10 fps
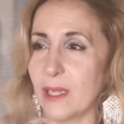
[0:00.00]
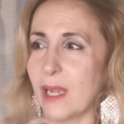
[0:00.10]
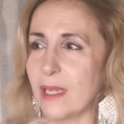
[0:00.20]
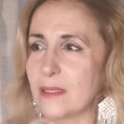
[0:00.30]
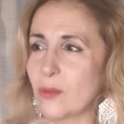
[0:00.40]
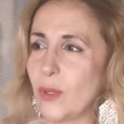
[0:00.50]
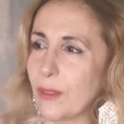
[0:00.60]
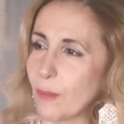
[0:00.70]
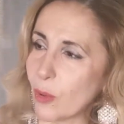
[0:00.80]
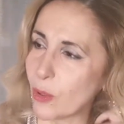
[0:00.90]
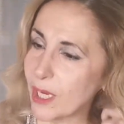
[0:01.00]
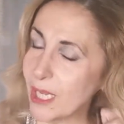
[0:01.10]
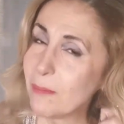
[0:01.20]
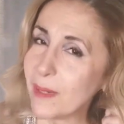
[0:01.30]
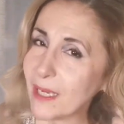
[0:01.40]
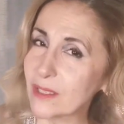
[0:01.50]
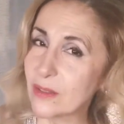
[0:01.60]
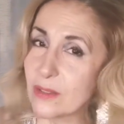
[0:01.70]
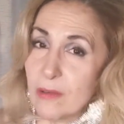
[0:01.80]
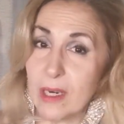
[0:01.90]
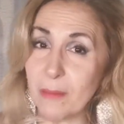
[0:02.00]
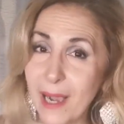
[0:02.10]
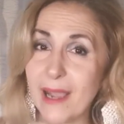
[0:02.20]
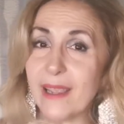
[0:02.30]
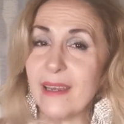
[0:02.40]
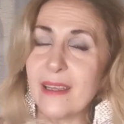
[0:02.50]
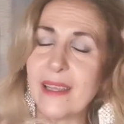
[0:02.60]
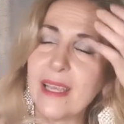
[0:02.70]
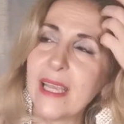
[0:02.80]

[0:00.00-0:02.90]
and with more impact to our mind,